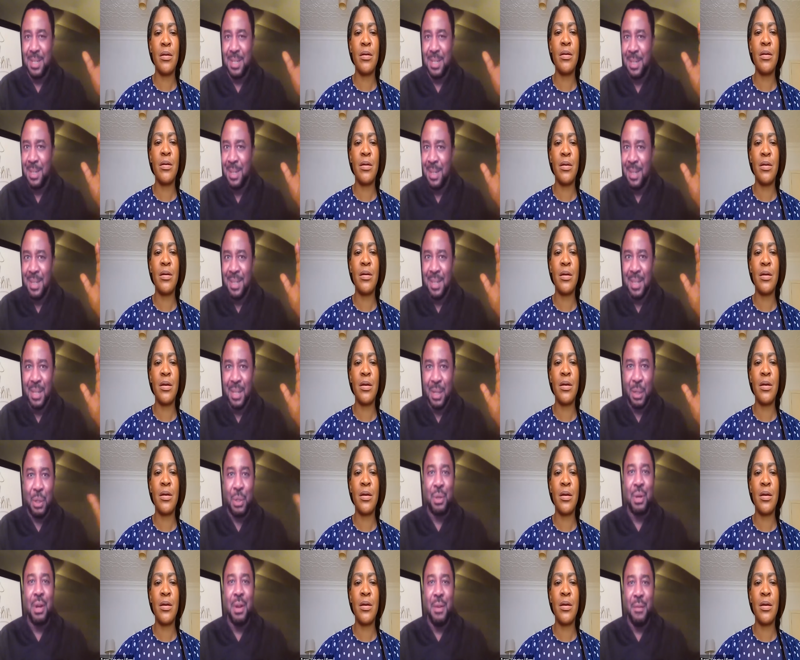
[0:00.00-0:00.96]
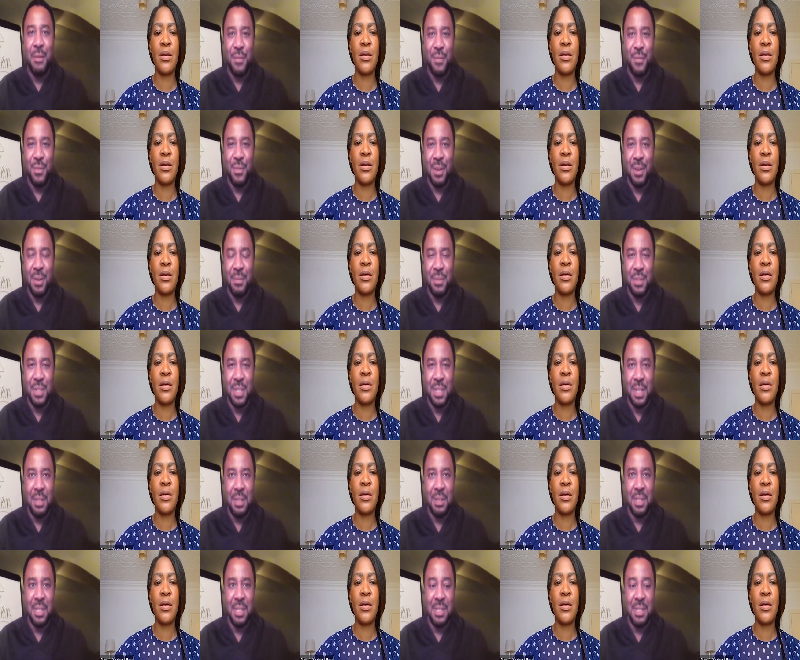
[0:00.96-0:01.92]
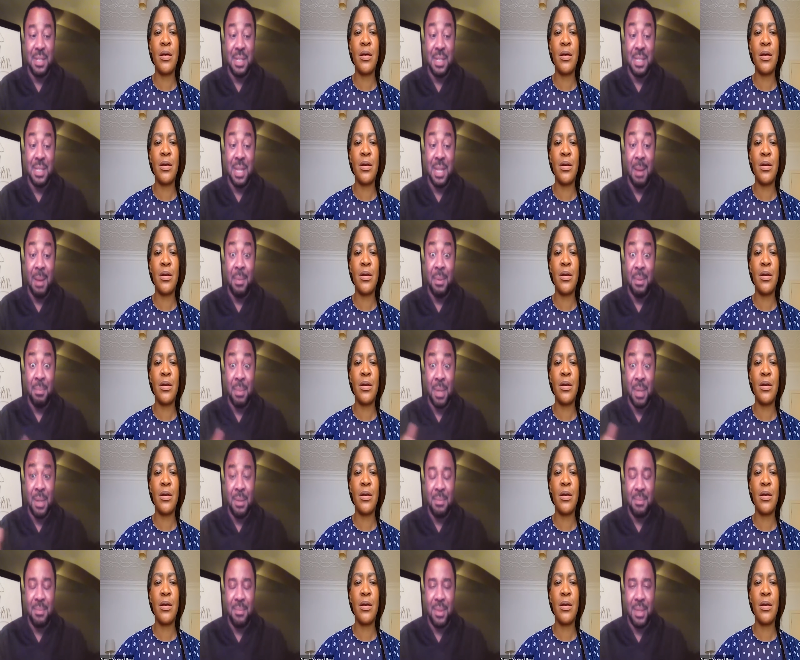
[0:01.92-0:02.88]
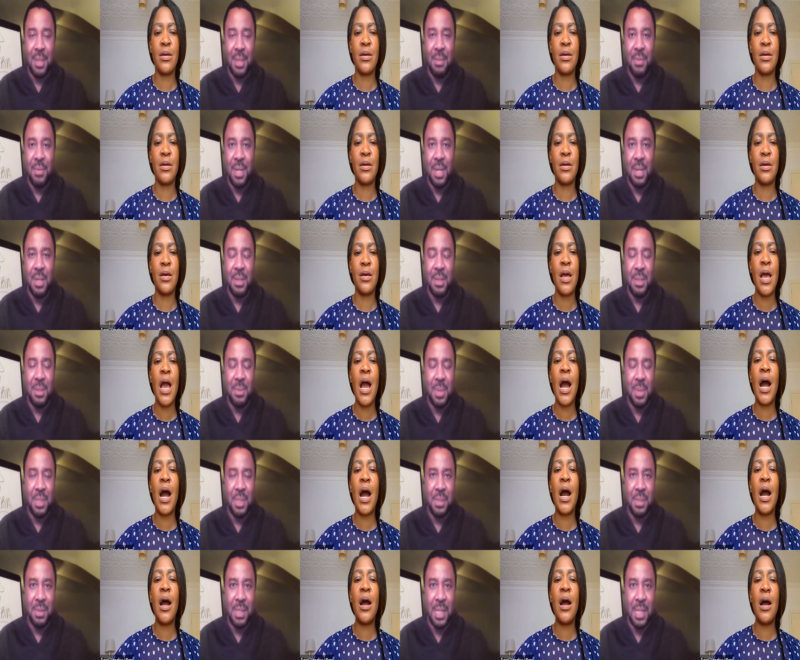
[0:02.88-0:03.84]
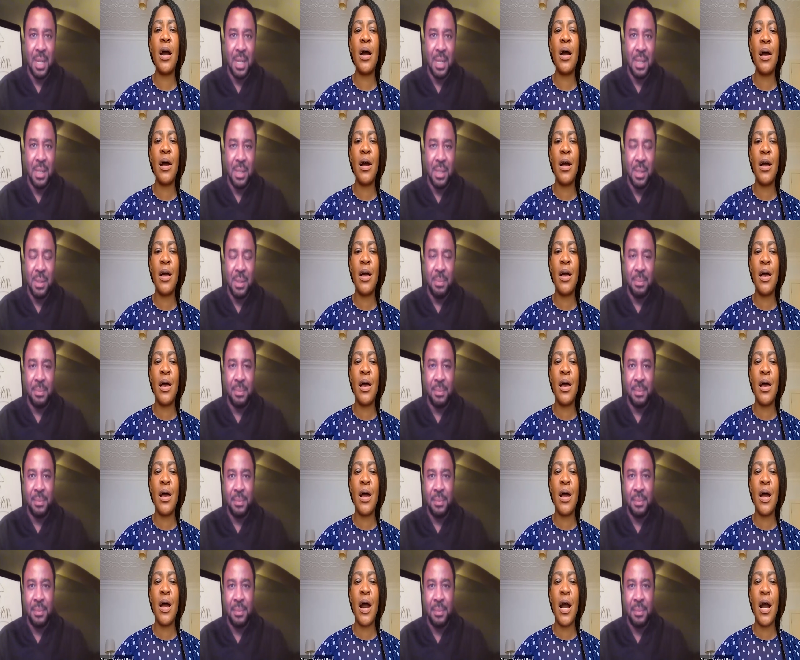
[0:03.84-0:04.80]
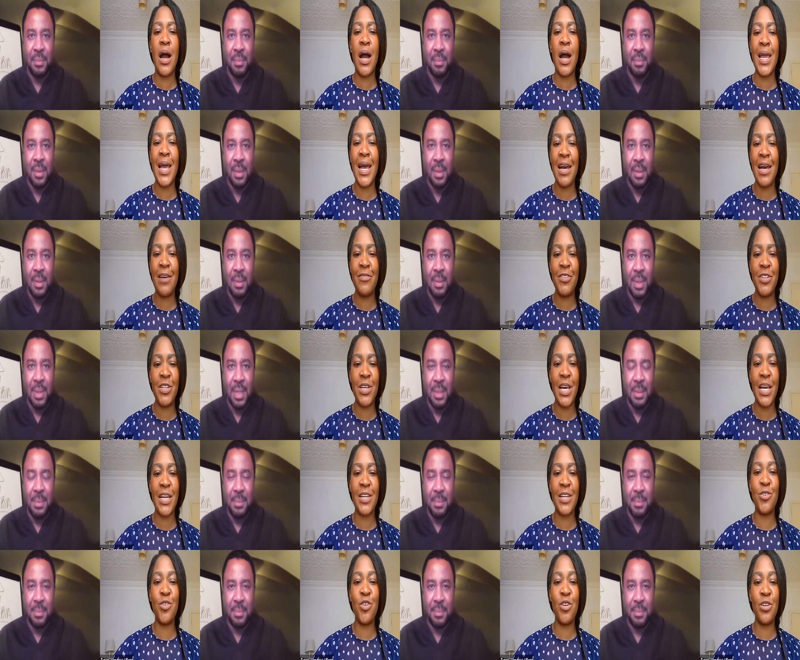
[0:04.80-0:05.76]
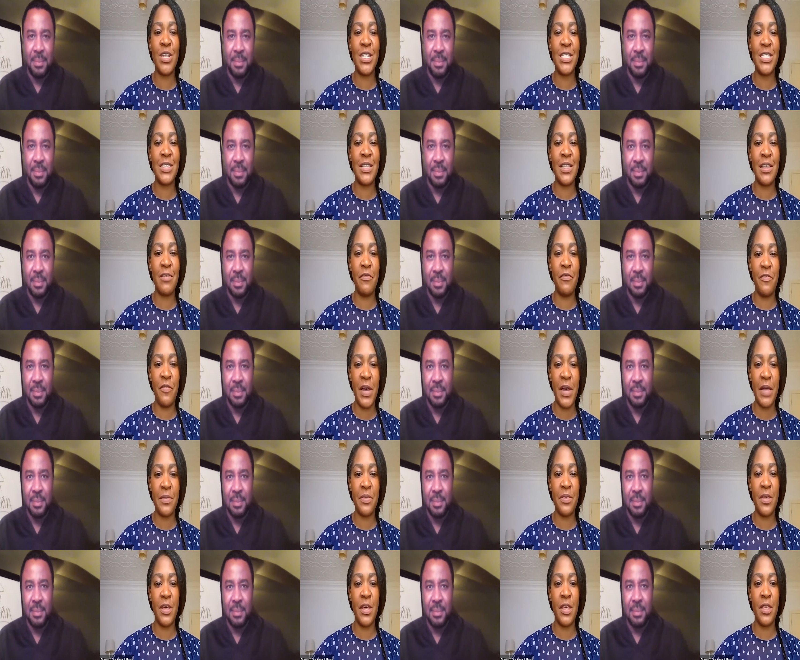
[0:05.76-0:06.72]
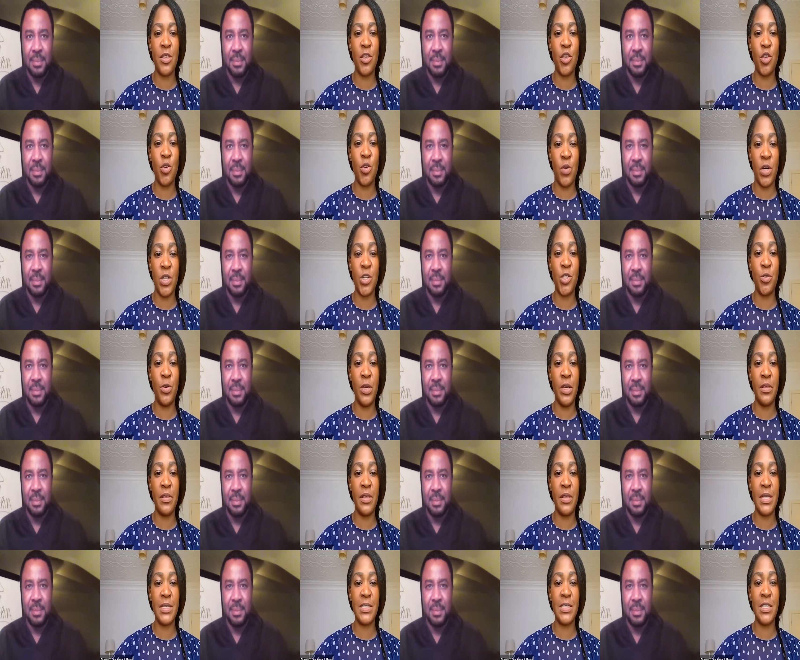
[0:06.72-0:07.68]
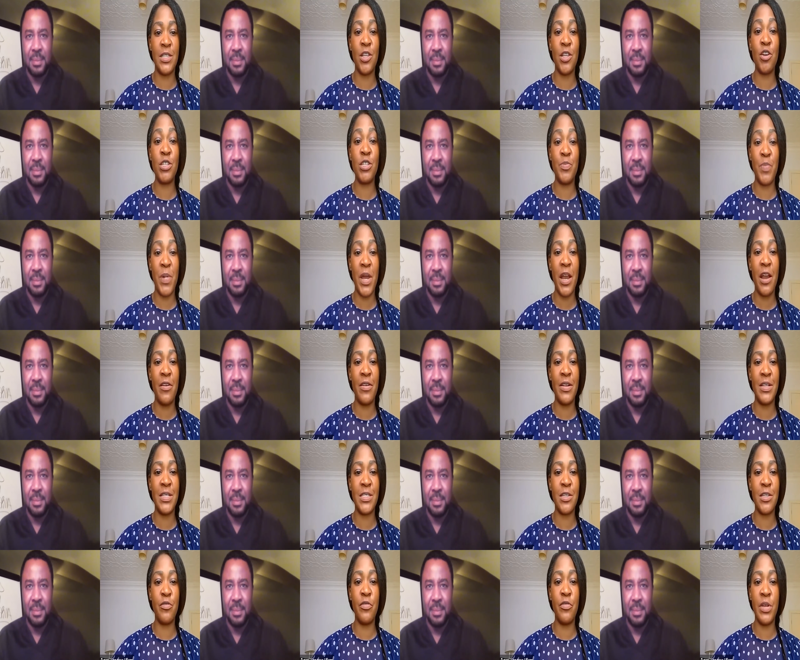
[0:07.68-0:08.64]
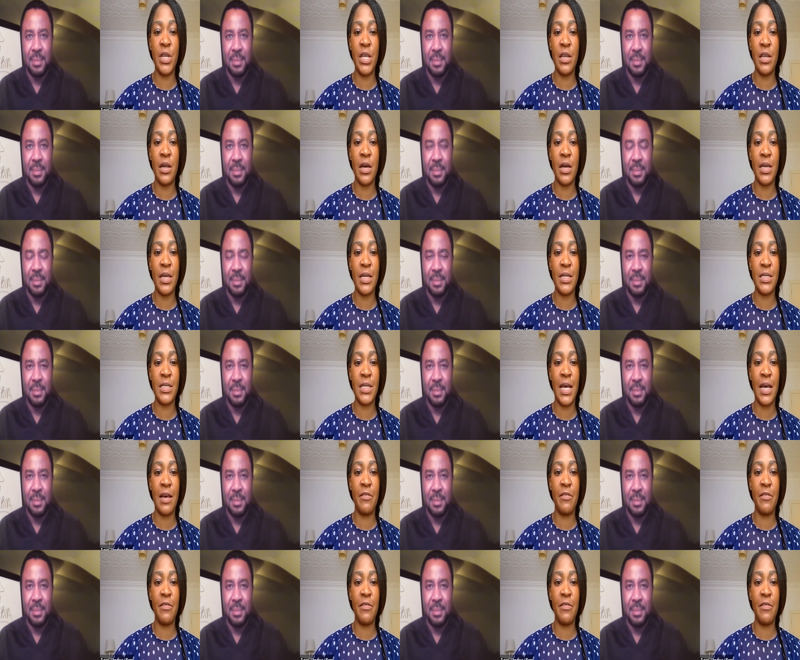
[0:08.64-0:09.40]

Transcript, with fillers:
Speaker 1: the, the grief of seeing all these things happen. But you've got to do what you have got to do.
Speaker 2: I have to acknowledge the fact that you are doing this. And those parents are really lucky to